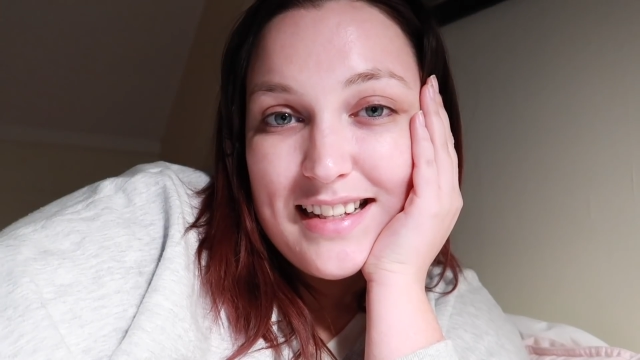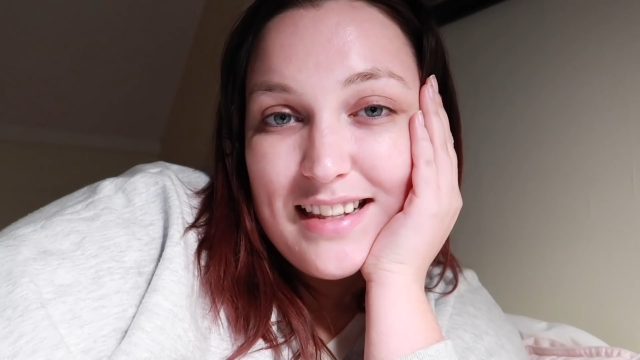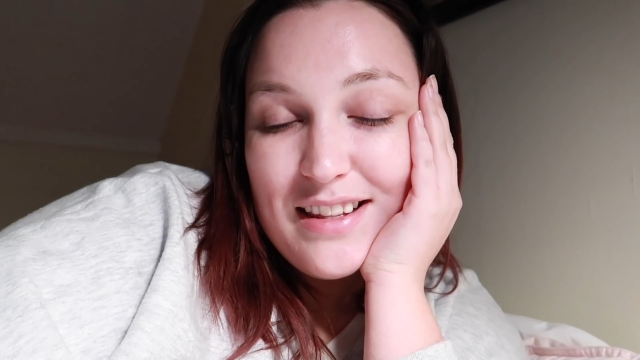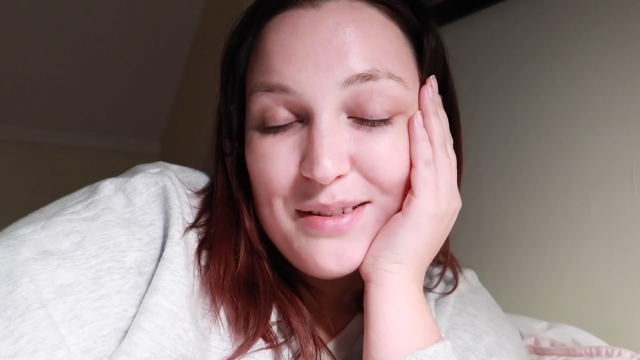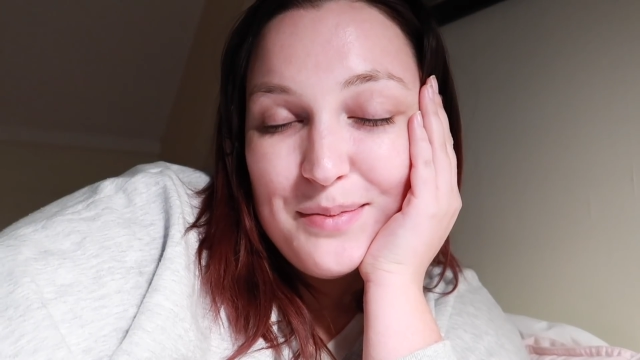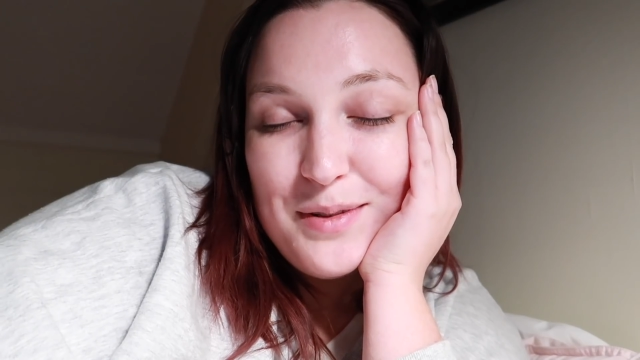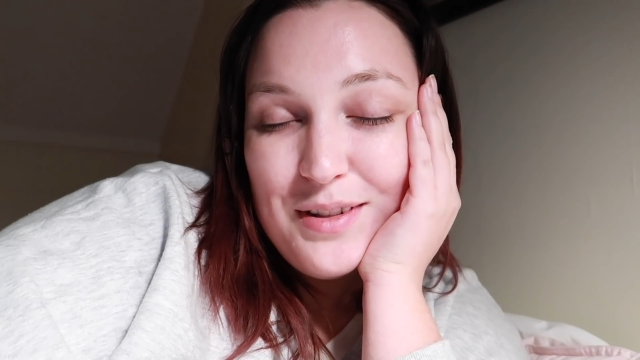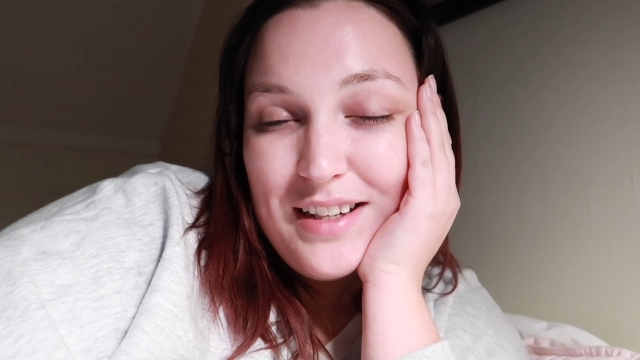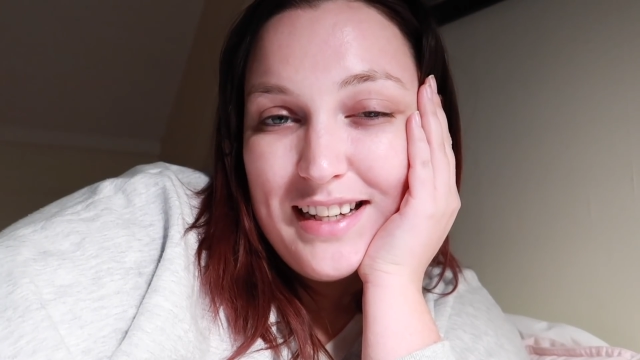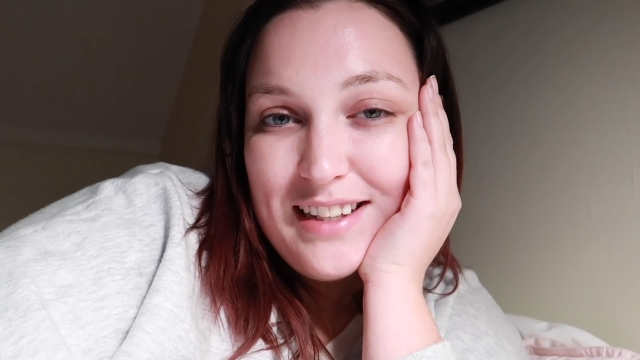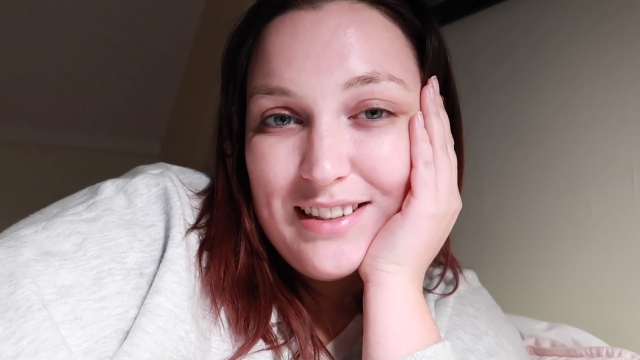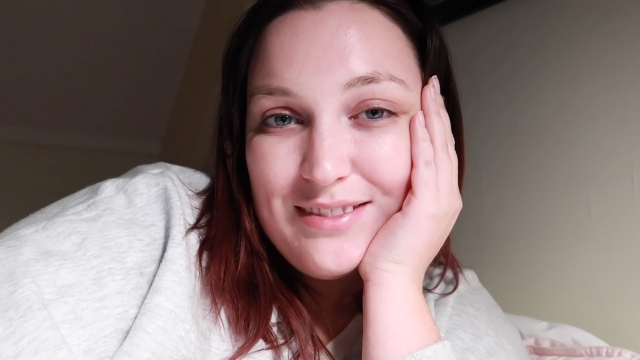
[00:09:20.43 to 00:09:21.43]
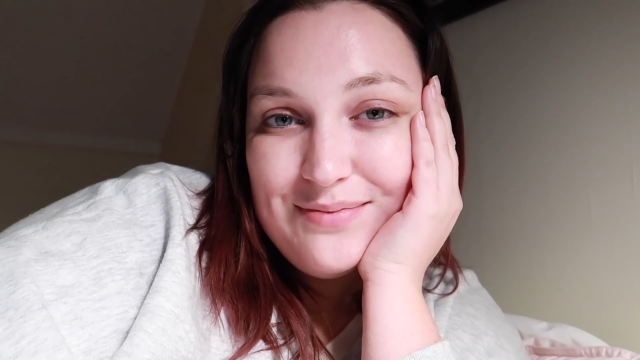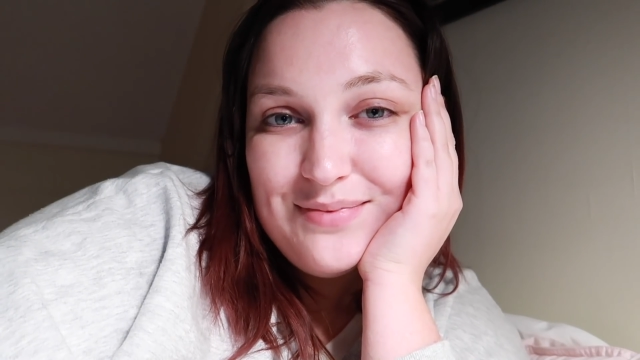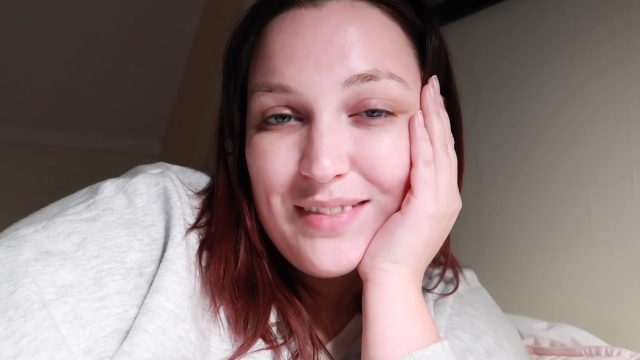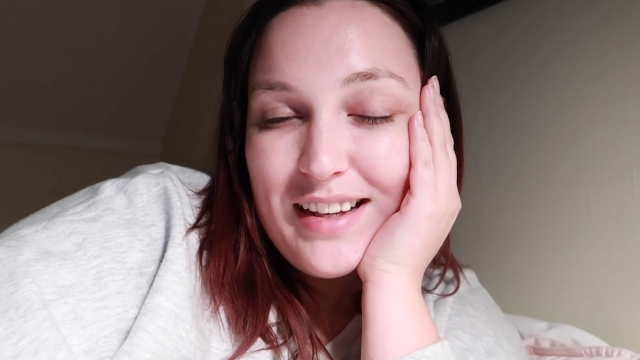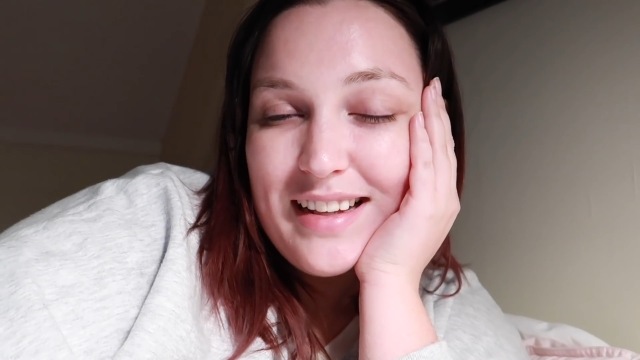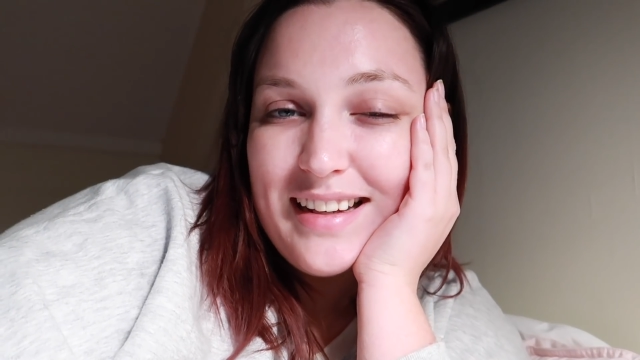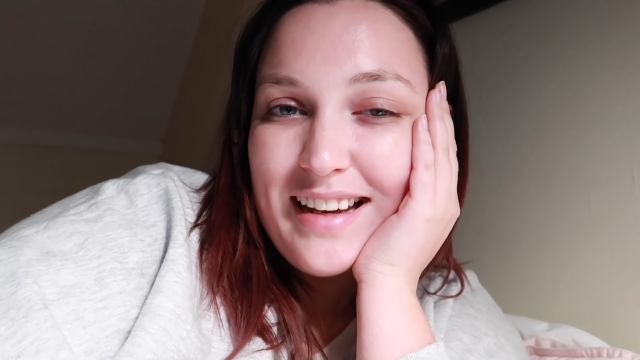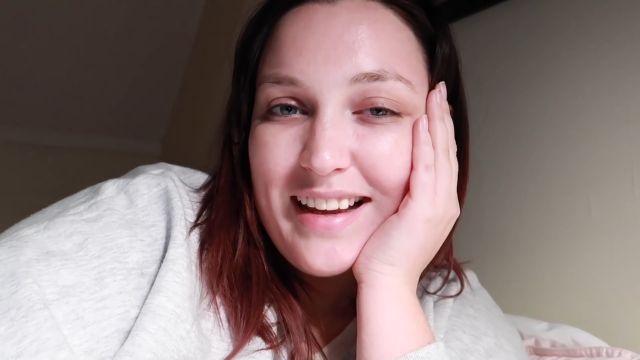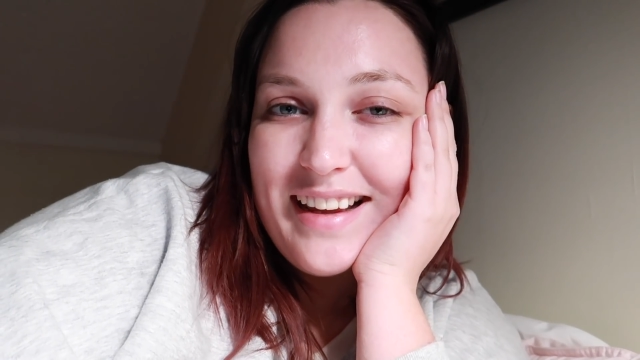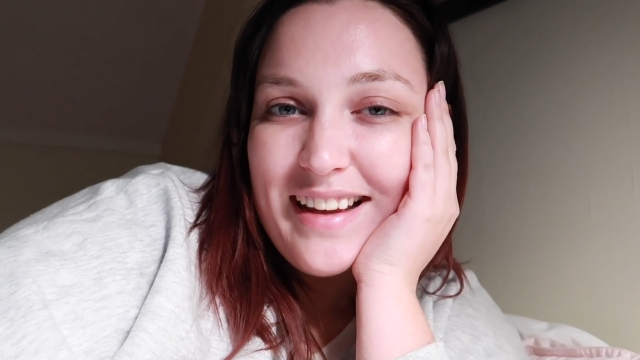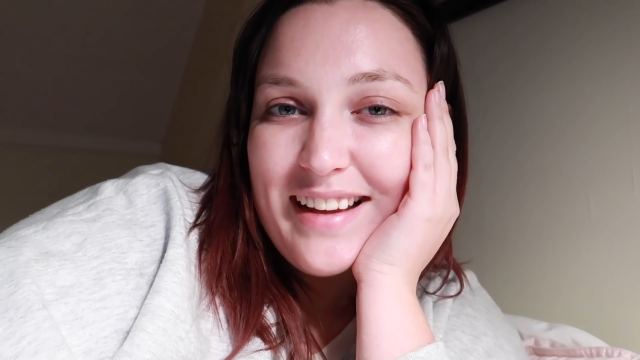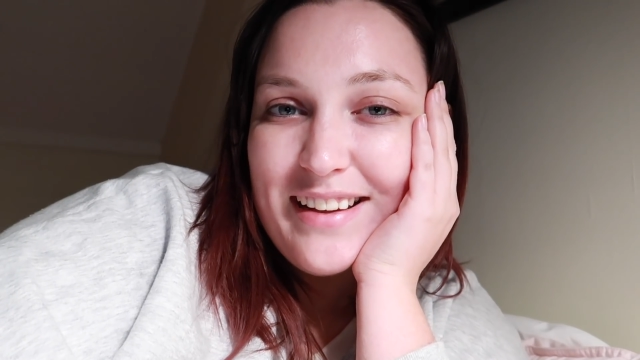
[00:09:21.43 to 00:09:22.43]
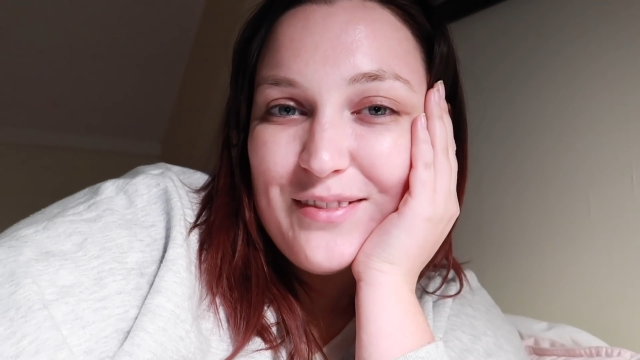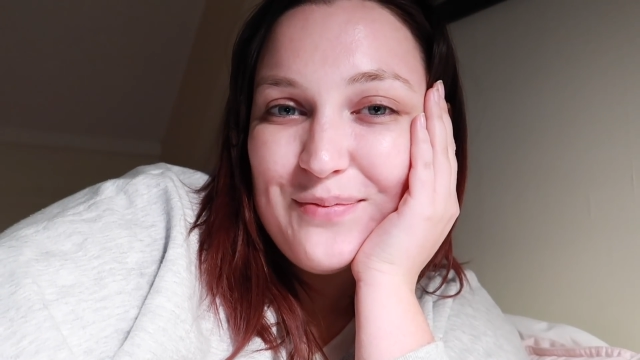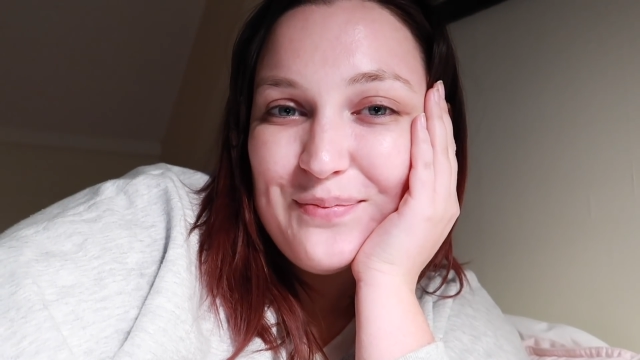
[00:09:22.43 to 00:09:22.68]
in the morning. Good night.